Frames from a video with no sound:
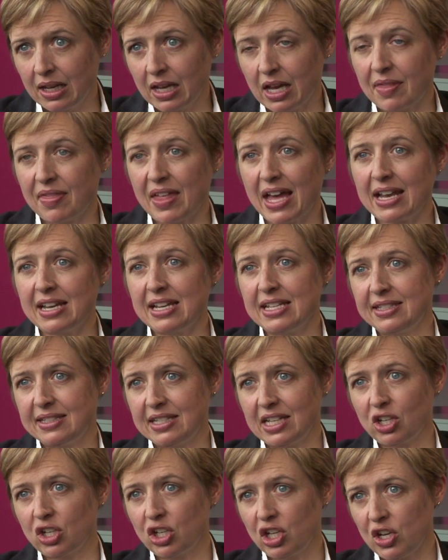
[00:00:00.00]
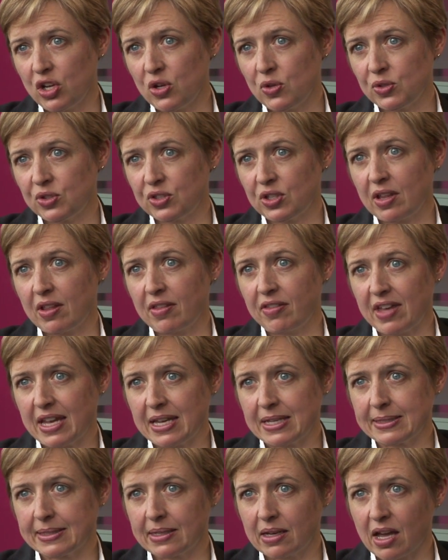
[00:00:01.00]
and that list includes
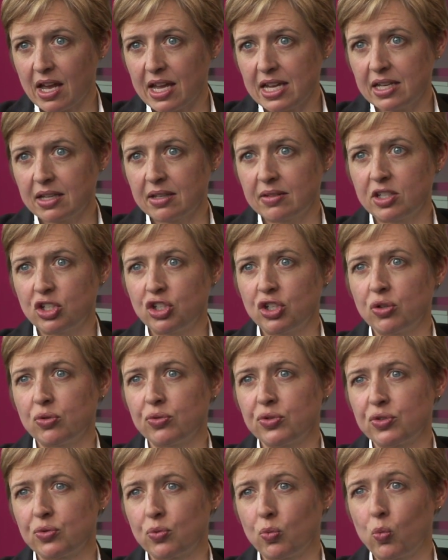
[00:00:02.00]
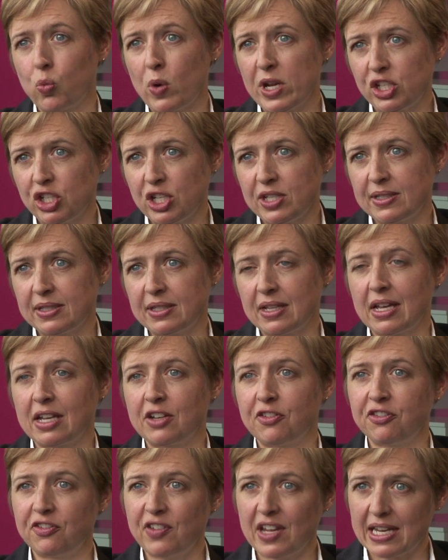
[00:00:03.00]
things like the children's wishes
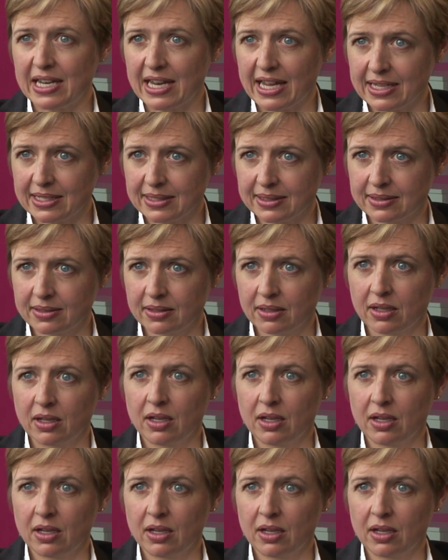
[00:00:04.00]
and feelings,